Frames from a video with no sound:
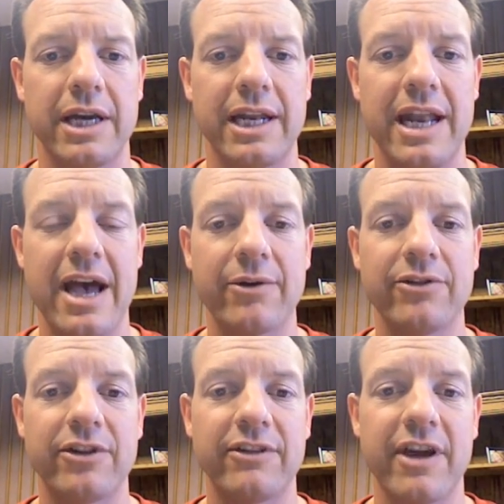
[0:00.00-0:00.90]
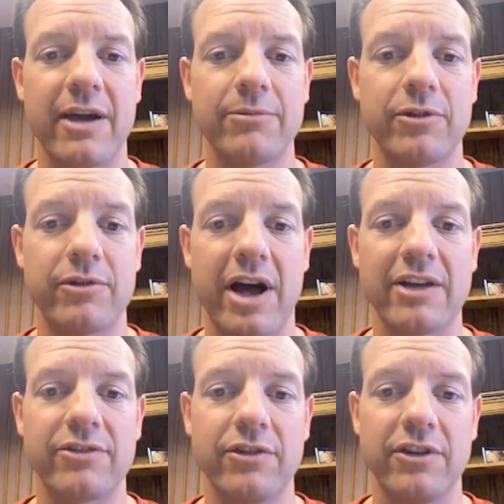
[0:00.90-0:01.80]
Now is the time to
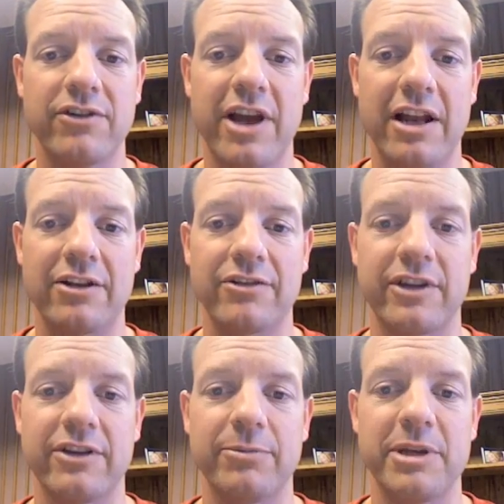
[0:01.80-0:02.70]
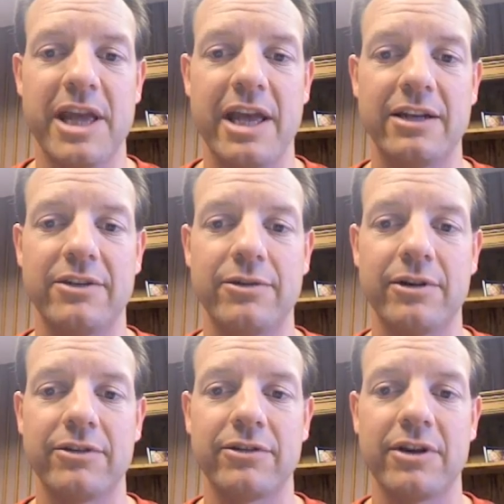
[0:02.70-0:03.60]
rise to the challenge that has been handed to
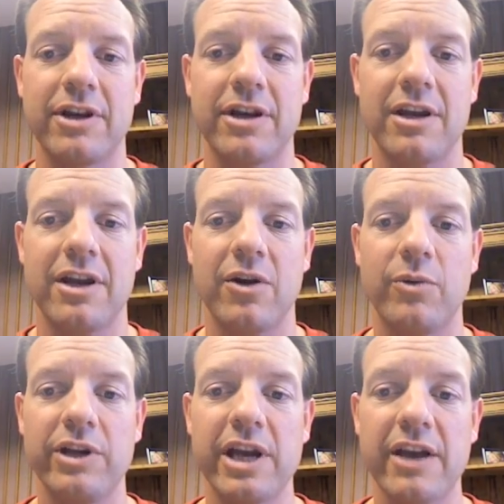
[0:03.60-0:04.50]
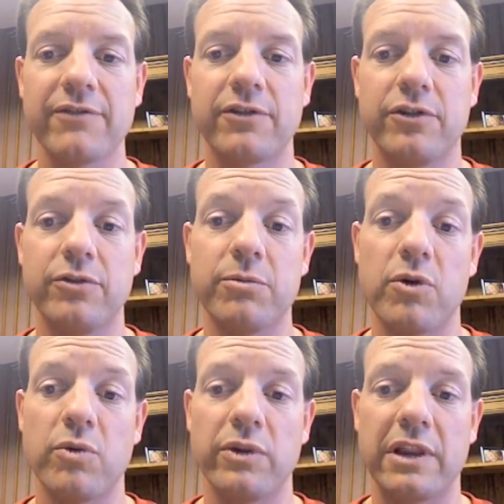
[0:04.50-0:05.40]
us. We have to do
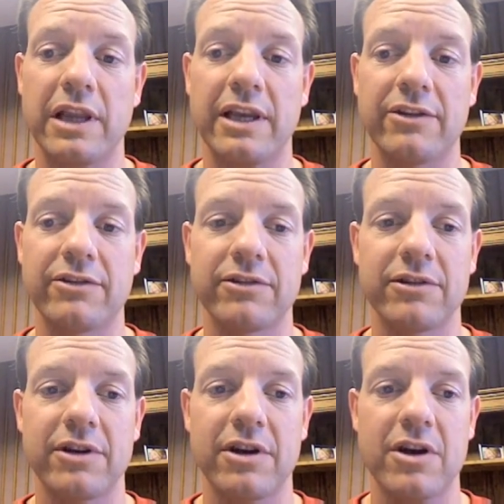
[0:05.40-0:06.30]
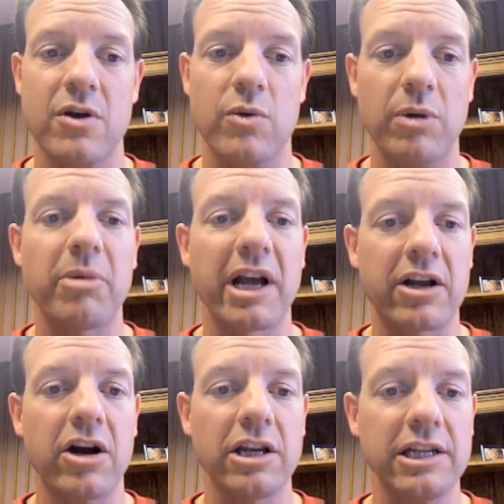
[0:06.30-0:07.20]
more with less. Well, by
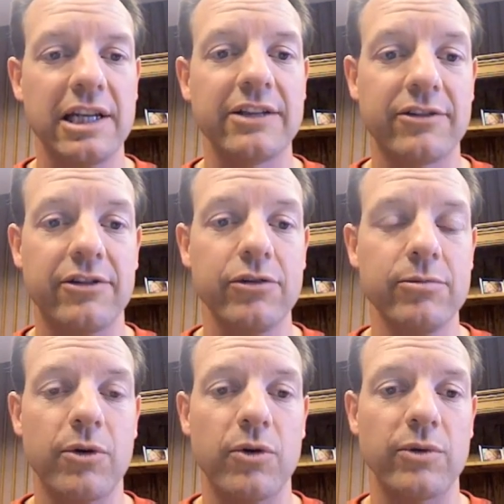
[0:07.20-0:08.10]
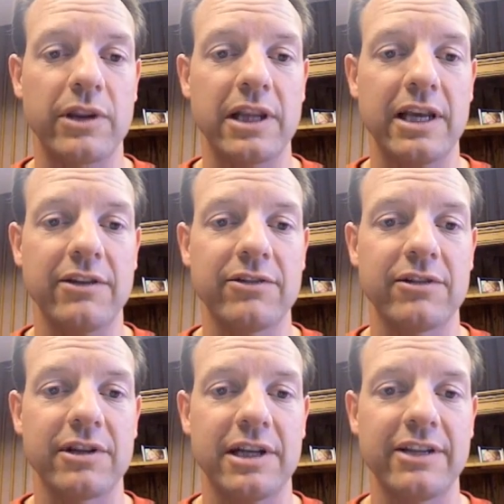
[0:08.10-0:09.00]
golly, let's do more with less.
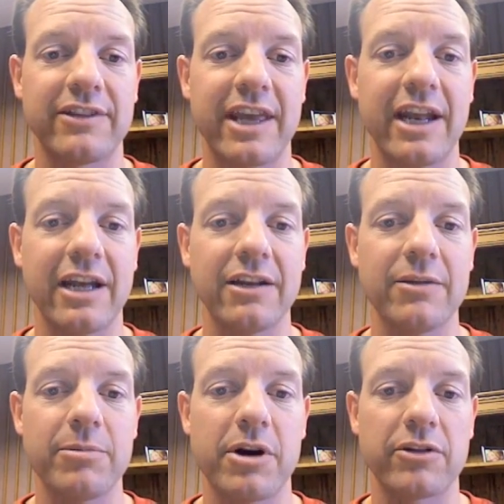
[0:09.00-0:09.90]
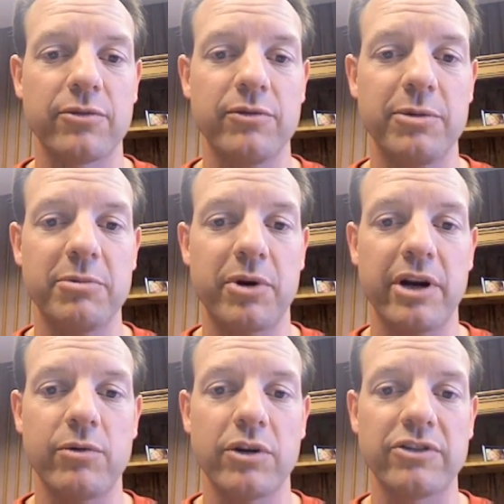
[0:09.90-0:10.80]
Let's get out of the box we've been
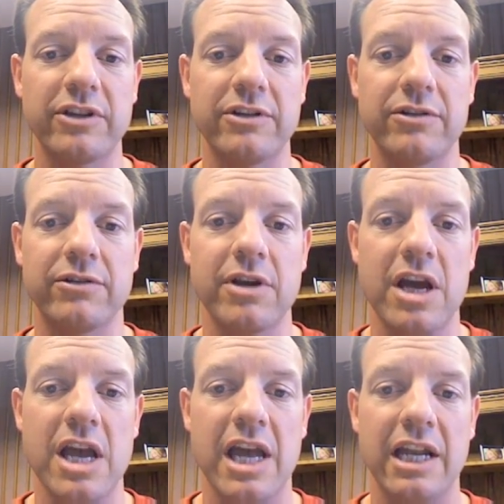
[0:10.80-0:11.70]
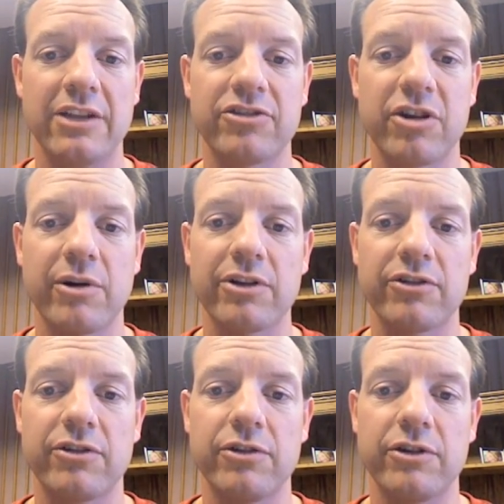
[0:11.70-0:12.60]
brainwashed into, and let's show our
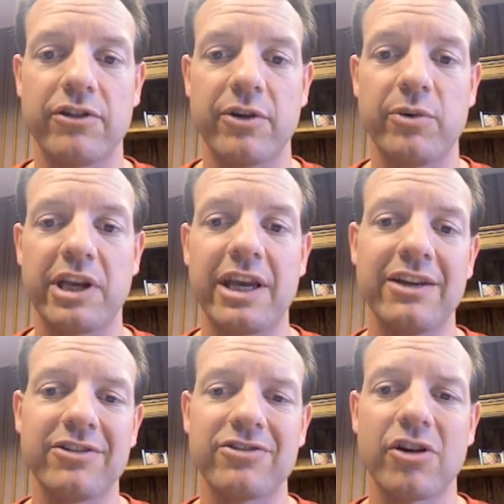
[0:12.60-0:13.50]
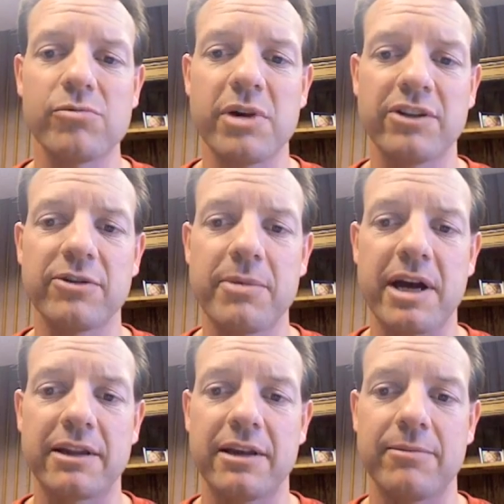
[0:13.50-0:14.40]
students that we care so much
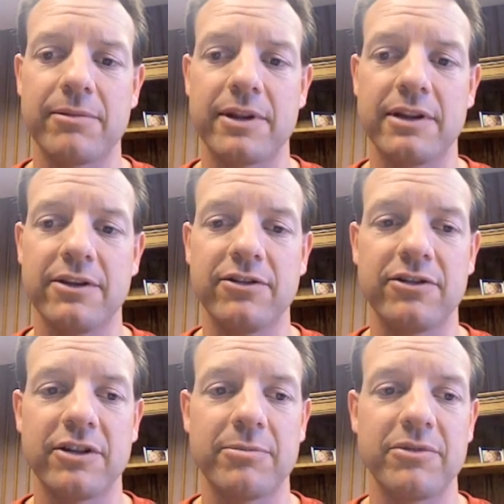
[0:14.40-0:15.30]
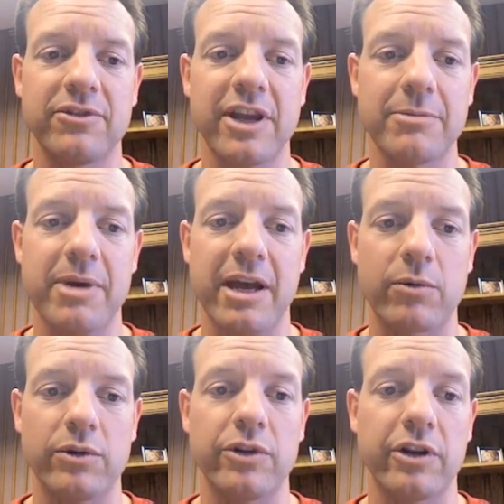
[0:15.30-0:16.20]
about them that this setback
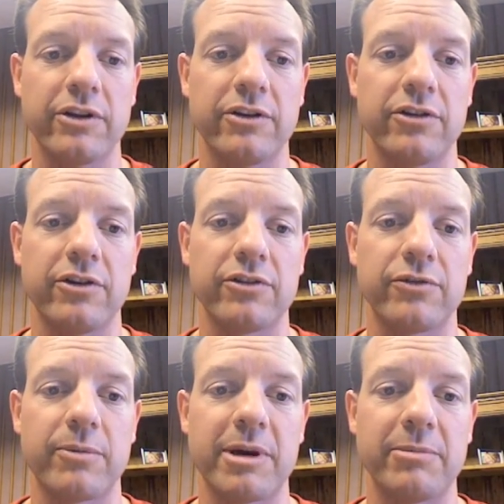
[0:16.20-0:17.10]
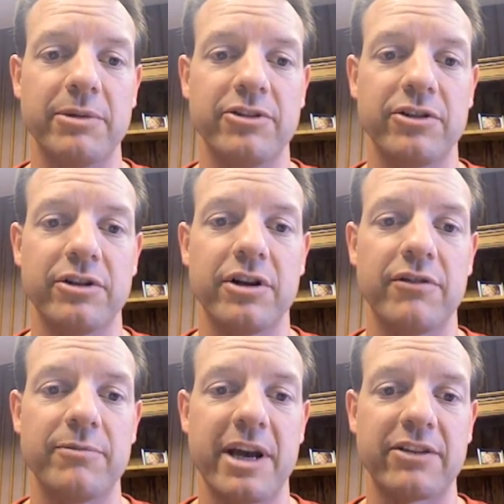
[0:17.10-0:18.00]
will not deter us from our mission
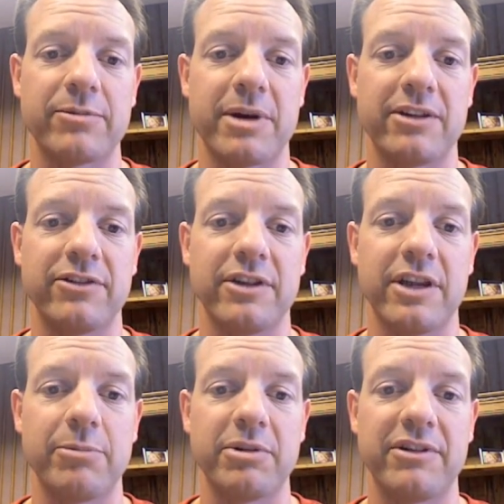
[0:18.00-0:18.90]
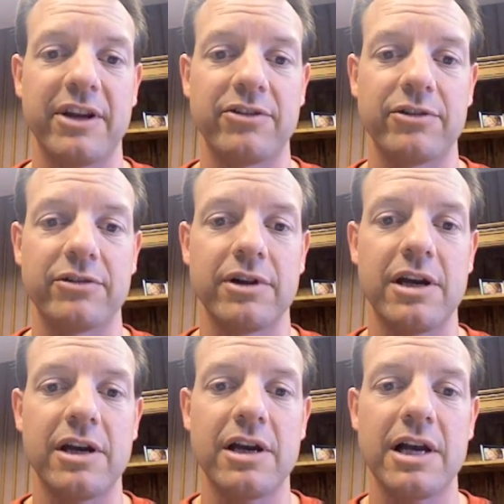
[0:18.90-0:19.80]
of maximizing their potential.
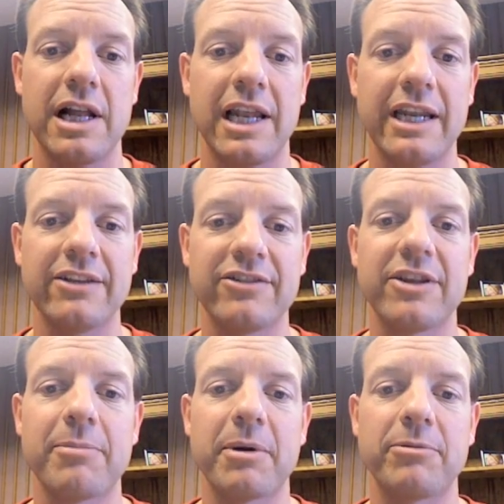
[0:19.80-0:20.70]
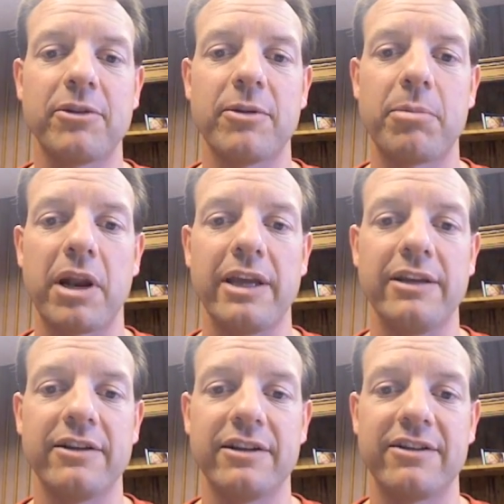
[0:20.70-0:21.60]
Let us step up to the plate
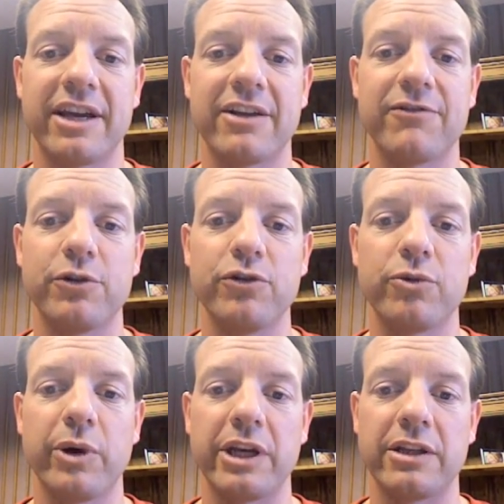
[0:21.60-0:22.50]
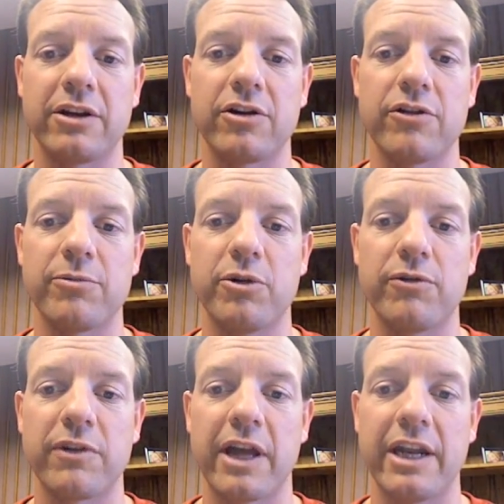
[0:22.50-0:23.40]
and take a full swing at the curveball
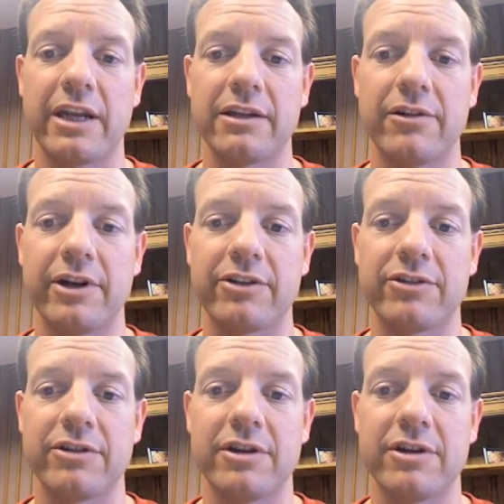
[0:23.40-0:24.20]
flying our direction.